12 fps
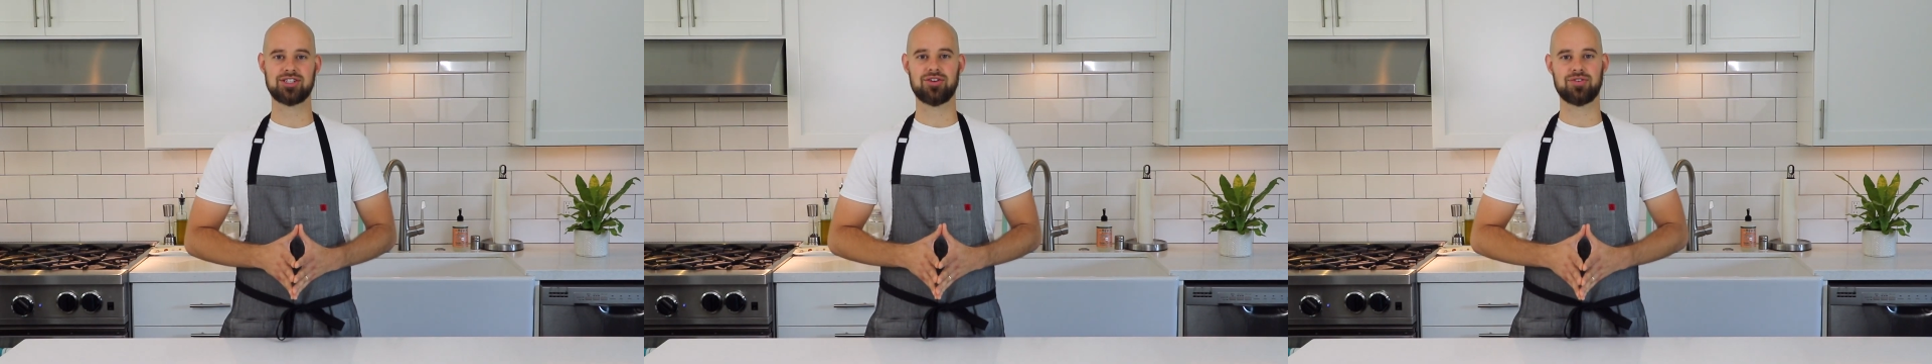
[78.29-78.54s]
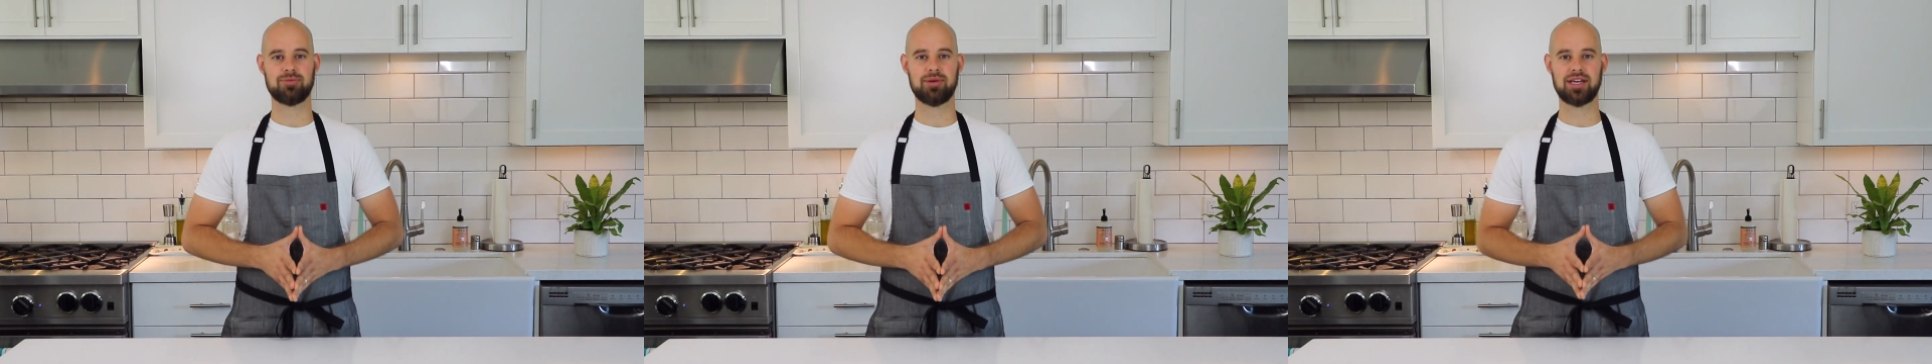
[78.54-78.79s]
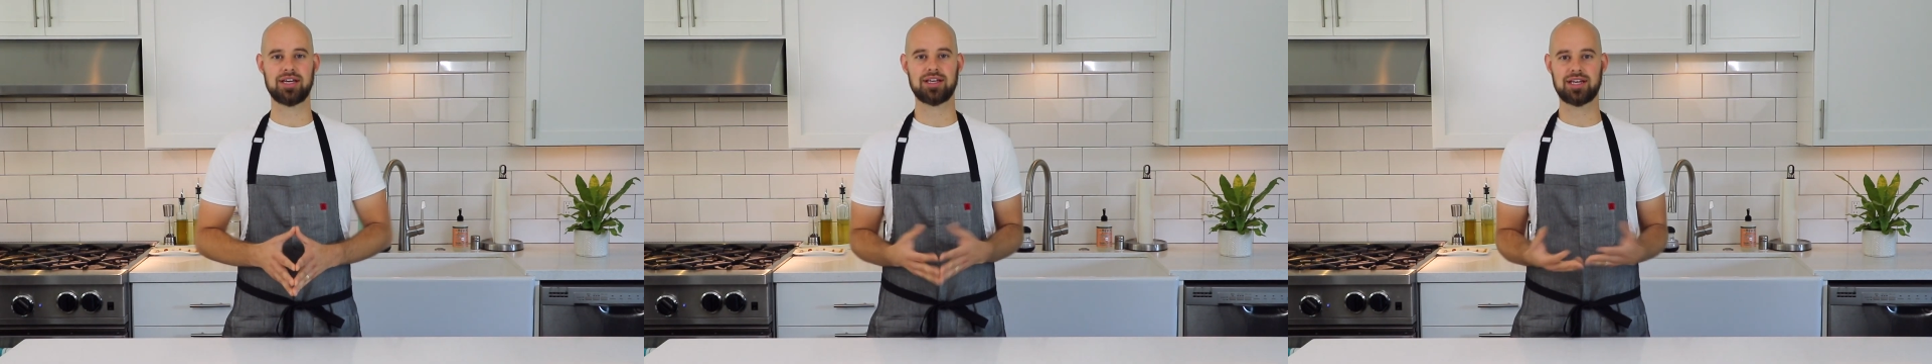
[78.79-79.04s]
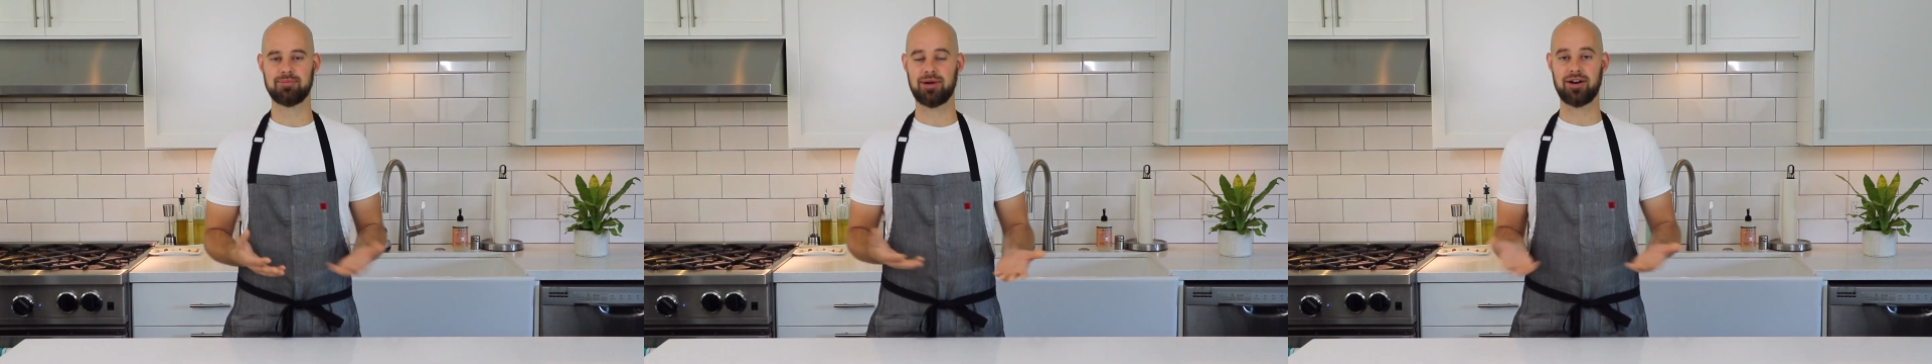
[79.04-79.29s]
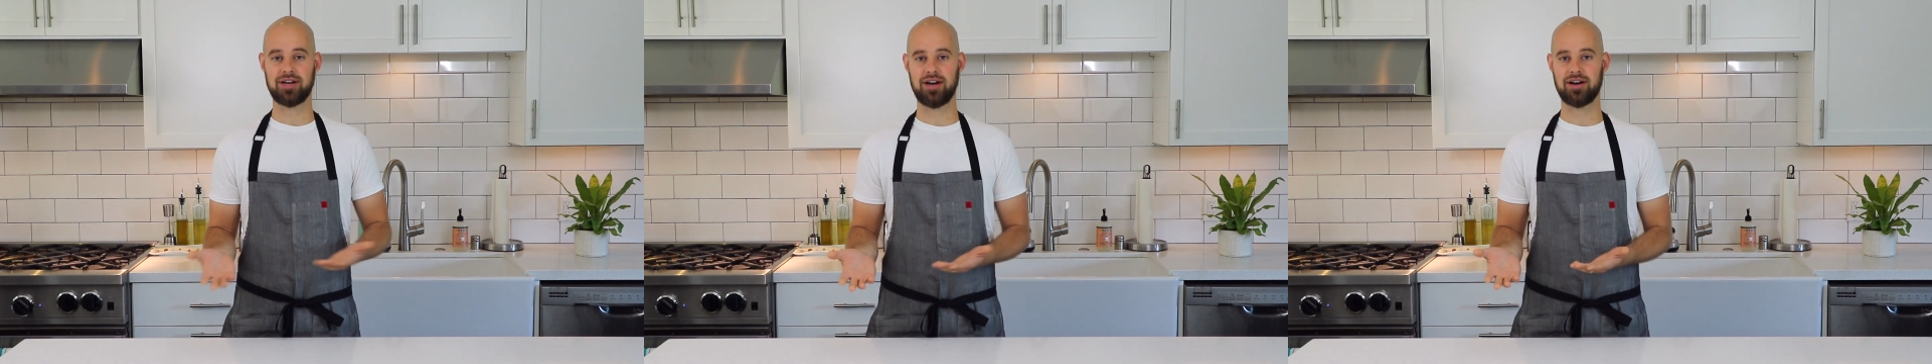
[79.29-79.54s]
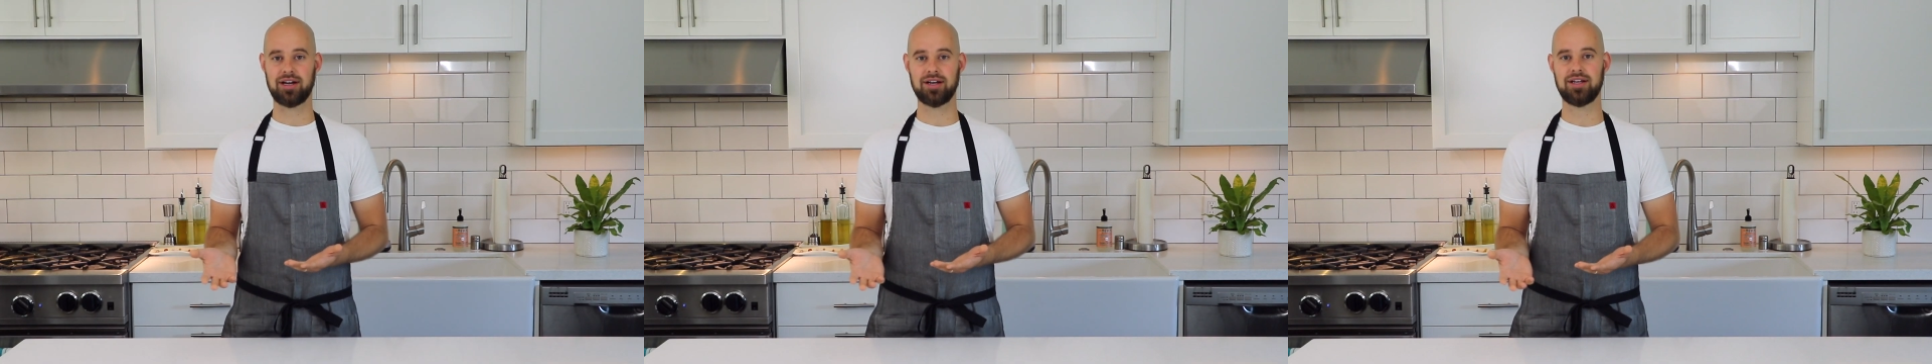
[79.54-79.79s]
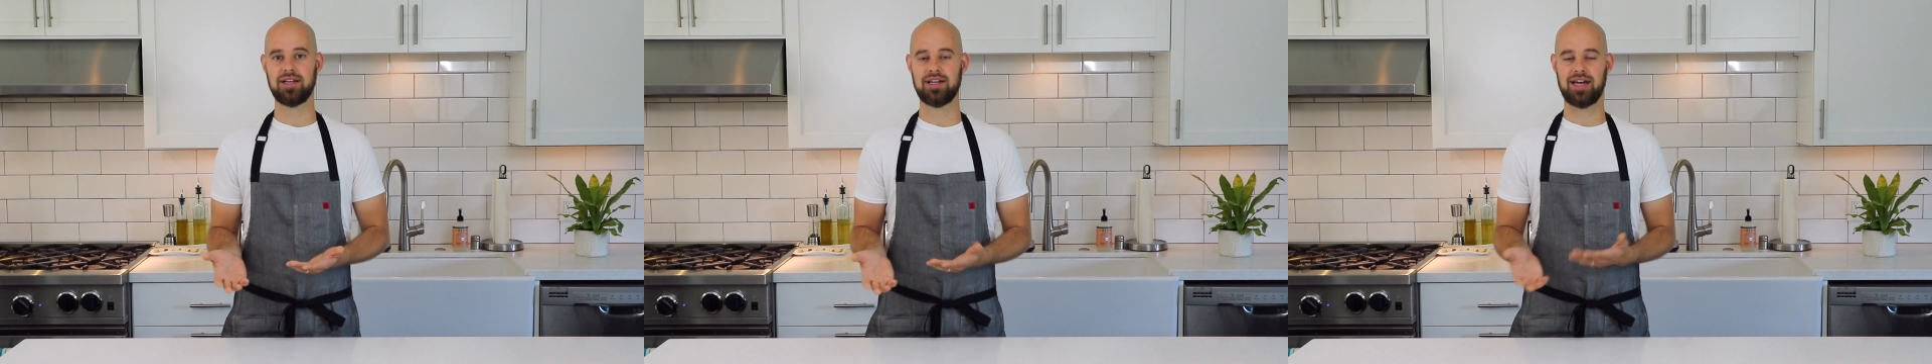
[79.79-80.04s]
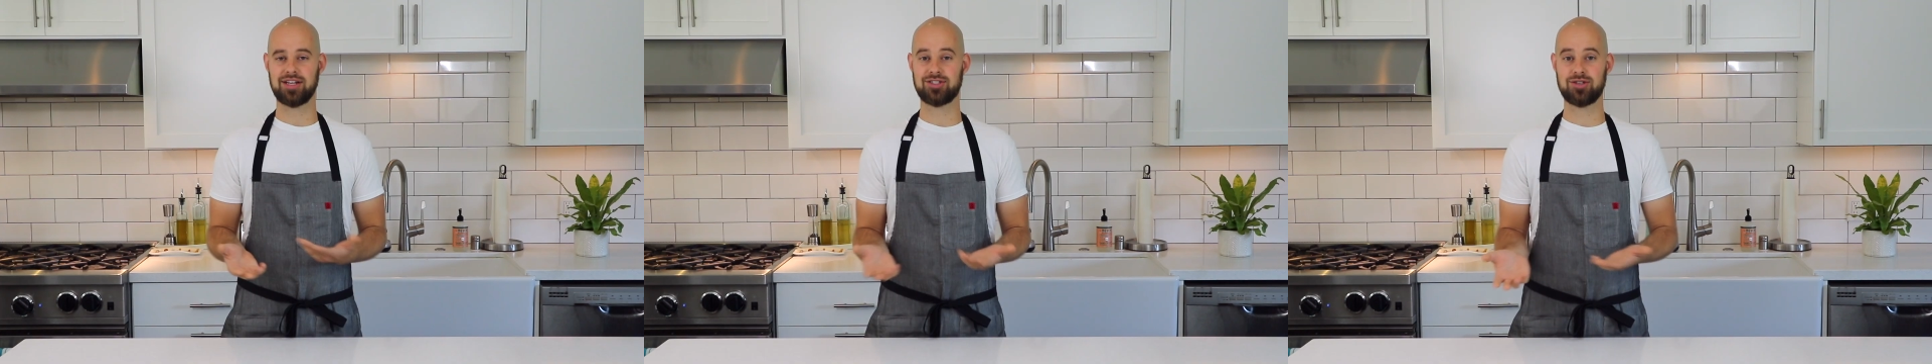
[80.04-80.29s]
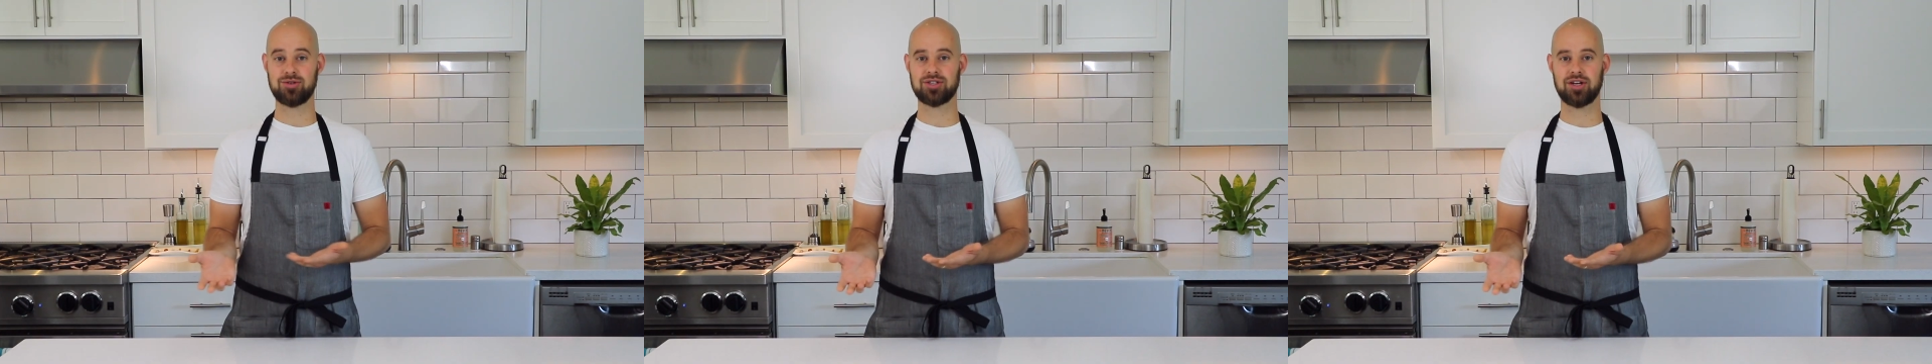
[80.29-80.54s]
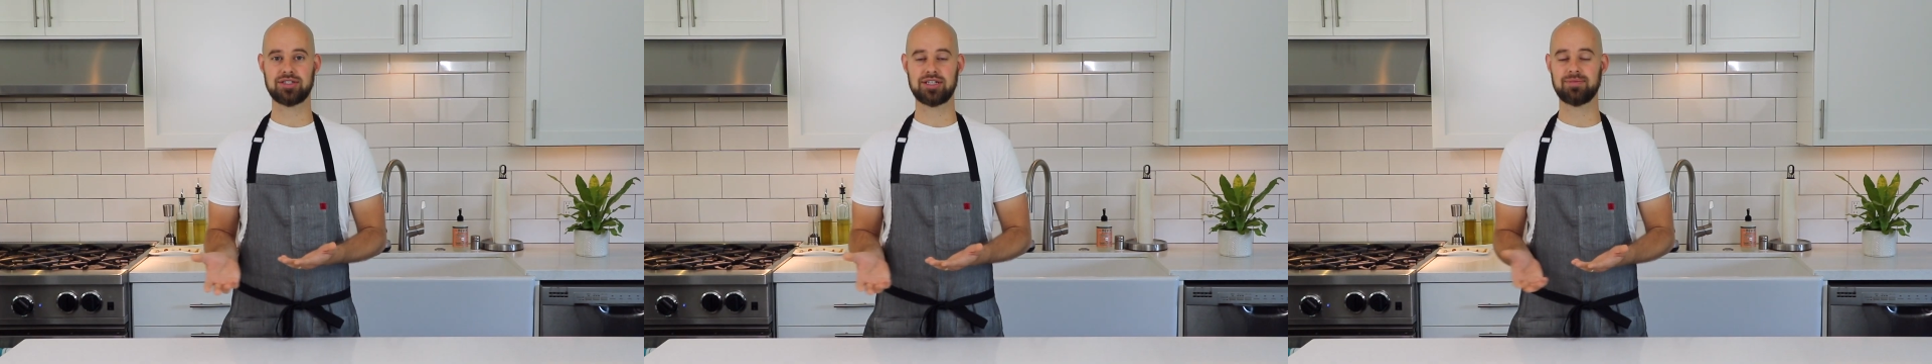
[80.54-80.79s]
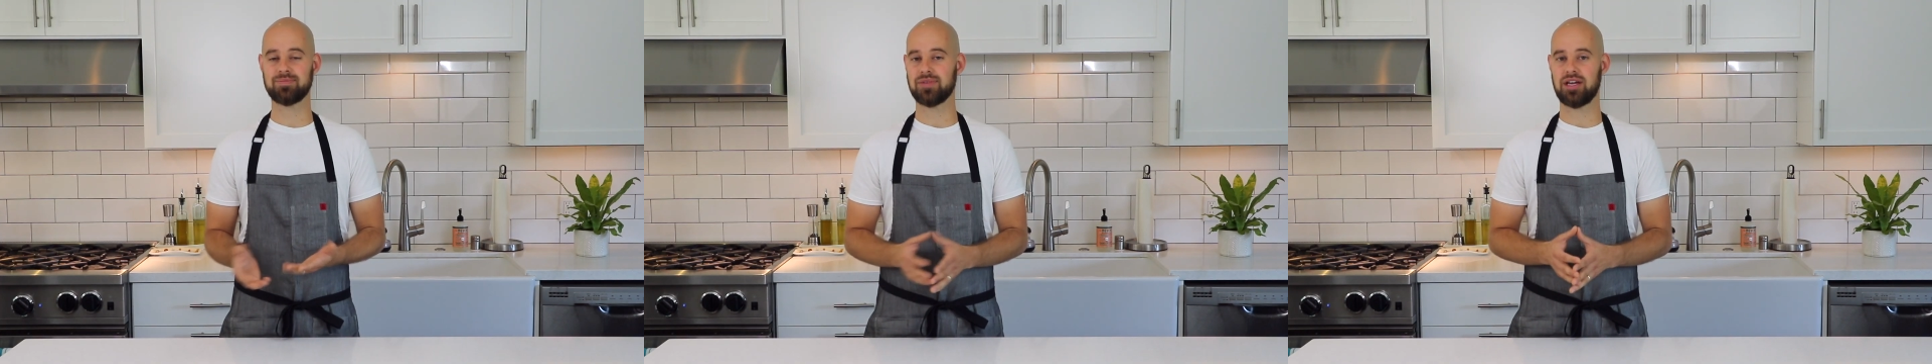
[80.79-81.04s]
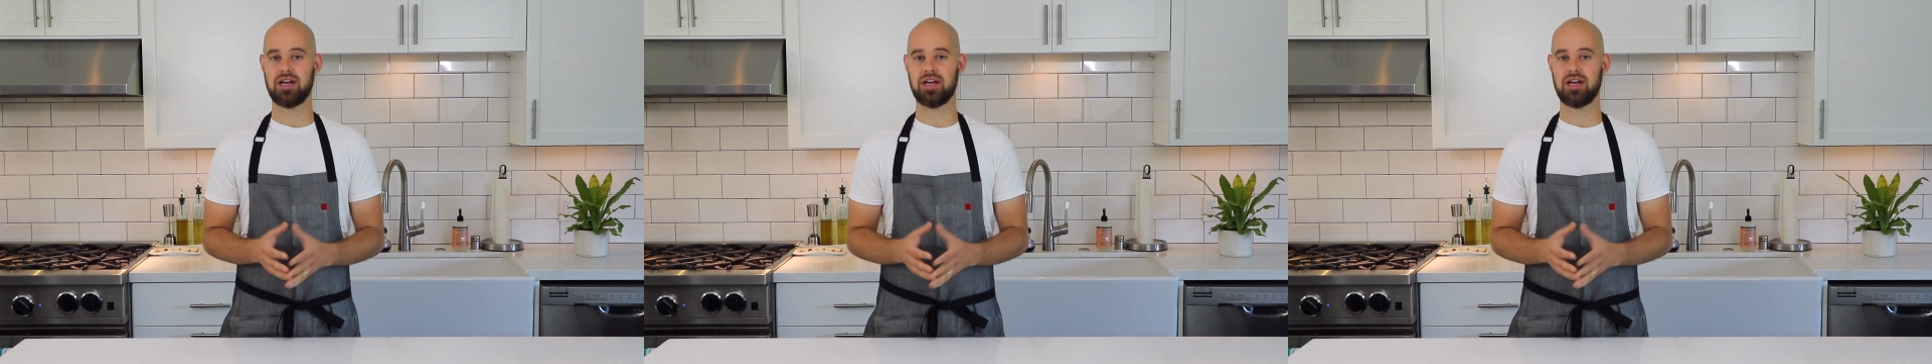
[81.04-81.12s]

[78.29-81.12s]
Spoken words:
If you're making like a marinara and it's too salty,